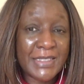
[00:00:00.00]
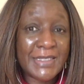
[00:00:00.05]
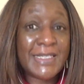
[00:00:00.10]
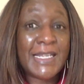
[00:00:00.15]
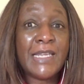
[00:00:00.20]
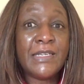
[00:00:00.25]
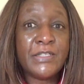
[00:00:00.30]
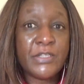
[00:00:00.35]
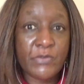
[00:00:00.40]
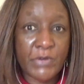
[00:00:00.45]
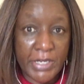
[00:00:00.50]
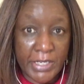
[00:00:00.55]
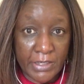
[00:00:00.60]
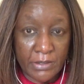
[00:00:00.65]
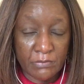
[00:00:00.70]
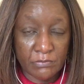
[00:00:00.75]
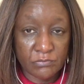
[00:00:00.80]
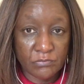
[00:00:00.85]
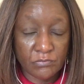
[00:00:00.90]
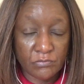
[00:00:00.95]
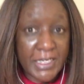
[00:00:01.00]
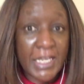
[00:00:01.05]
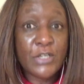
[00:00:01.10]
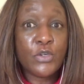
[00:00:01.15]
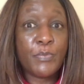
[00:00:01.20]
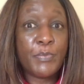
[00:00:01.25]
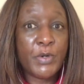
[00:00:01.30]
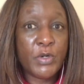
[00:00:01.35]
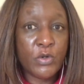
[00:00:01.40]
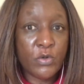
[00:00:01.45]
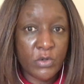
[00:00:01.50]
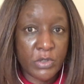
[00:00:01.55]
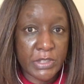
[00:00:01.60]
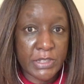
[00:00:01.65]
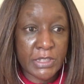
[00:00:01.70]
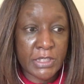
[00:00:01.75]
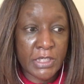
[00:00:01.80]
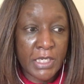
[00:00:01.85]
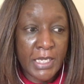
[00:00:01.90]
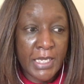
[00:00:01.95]
tendering,
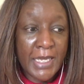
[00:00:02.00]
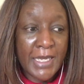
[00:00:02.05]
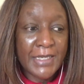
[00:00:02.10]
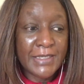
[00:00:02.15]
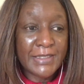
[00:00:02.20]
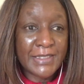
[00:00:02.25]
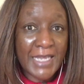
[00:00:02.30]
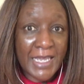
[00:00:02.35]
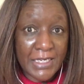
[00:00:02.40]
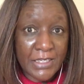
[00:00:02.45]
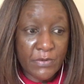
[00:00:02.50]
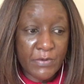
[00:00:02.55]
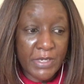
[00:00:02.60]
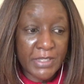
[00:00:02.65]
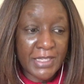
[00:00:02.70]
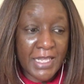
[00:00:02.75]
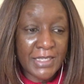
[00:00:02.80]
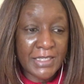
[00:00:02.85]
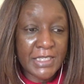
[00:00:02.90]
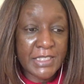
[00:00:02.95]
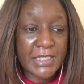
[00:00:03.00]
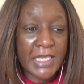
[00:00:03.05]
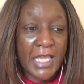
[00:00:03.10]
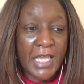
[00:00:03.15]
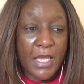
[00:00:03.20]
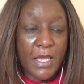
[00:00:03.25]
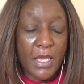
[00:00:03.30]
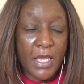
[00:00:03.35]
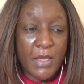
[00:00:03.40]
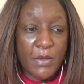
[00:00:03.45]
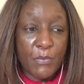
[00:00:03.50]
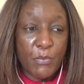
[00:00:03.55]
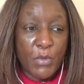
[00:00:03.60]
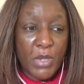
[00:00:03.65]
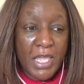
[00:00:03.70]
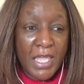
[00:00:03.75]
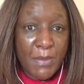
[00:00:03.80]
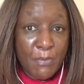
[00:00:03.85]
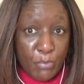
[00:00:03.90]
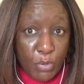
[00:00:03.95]
that is
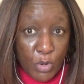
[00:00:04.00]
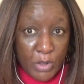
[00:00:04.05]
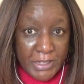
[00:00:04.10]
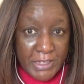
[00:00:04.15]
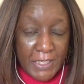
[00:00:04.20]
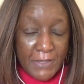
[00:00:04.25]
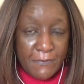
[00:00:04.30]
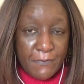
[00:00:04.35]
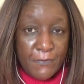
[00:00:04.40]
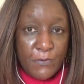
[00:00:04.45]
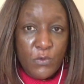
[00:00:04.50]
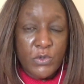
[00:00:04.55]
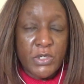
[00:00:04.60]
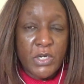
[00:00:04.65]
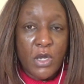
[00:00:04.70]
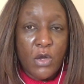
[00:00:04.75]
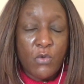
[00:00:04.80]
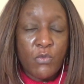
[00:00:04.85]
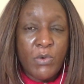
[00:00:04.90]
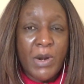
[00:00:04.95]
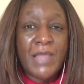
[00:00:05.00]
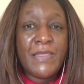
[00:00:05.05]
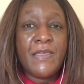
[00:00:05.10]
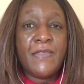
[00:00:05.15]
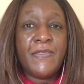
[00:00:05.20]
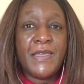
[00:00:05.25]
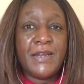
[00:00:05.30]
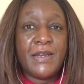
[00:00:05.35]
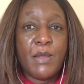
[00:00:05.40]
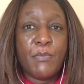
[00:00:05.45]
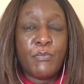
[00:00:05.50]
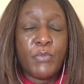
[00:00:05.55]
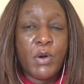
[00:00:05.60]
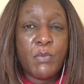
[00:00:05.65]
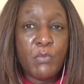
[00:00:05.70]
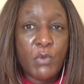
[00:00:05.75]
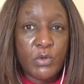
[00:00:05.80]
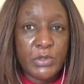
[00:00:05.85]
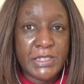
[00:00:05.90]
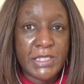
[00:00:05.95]
importing food rather than
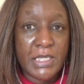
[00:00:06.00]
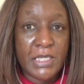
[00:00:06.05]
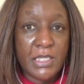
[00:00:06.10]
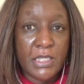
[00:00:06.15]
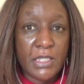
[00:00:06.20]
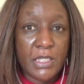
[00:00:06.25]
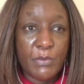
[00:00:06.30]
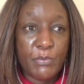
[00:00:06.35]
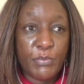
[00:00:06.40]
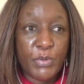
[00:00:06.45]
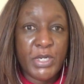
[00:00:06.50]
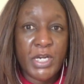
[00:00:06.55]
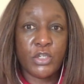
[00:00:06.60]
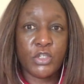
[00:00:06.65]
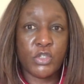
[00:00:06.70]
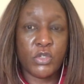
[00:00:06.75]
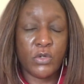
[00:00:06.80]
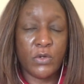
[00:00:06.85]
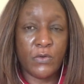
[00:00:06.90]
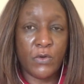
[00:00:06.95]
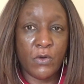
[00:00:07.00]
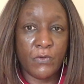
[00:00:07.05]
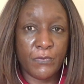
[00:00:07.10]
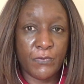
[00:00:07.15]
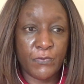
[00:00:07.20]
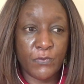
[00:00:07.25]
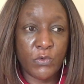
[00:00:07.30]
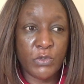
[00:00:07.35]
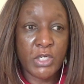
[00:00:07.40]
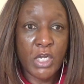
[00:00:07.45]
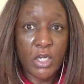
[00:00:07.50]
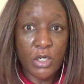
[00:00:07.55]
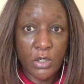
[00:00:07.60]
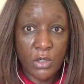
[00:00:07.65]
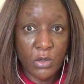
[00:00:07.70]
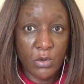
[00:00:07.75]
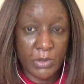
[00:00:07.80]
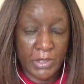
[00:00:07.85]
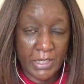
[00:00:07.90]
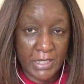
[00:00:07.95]
promoting production of food
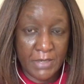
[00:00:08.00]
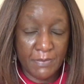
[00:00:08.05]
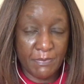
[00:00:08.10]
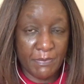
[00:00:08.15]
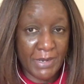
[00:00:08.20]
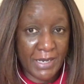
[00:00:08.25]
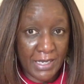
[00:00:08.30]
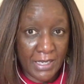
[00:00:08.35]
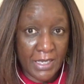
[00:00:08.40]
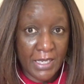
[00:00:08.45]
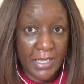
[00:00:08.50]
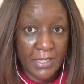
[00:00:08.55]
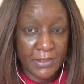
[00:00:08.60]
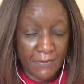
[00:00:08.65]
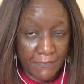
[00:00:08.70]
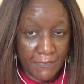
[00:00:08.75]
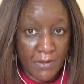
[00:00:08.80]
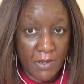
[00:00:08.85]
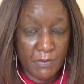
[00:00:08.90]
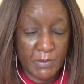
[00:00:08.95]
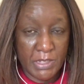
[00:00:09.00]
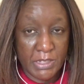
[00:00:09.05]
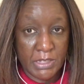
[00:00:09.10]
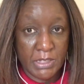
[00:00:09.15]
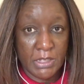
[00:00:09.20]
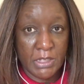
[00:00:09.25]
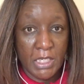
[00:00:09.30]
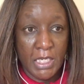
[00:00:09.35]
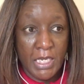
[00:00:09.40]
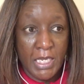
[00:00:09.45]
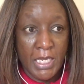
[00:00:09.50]
locally by the farmers.